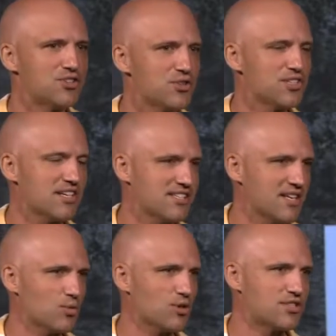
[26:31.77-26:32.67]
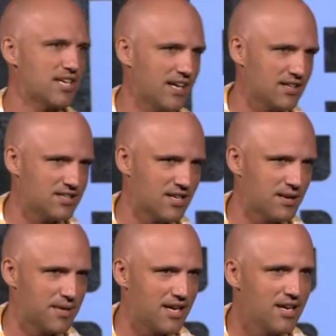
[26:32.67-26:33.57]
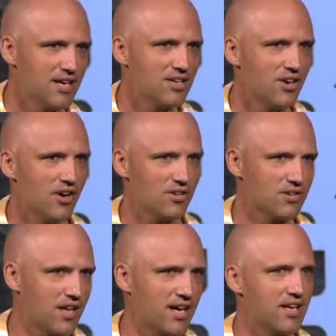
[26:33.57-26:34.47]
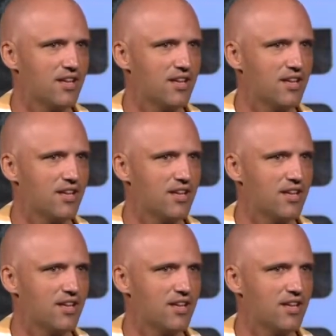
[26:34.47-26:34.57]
as I said the word Teletubby, y'all are like,